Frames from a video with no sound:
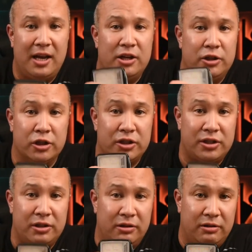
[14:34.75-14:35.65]

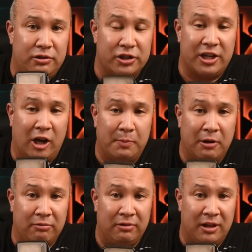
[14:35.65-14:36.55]
just to help
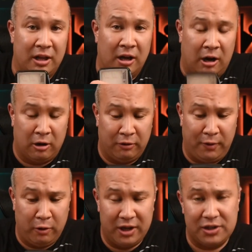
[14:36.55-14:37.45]
out the
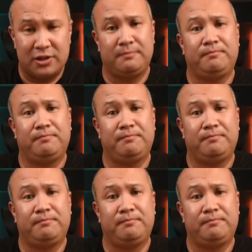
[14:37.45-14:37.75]
autofocus,